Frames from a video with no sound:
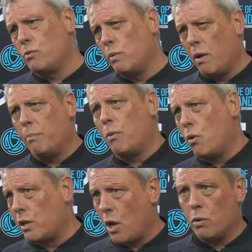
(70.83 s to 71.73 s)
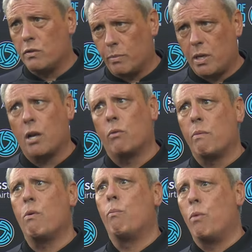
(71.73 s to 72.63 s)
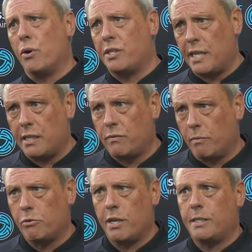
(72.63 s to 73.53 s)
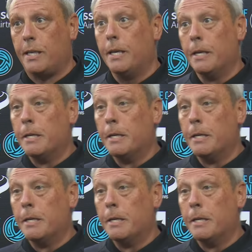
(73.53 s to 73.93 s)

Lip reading: We want more goals from Connor. We want more assists from Christy.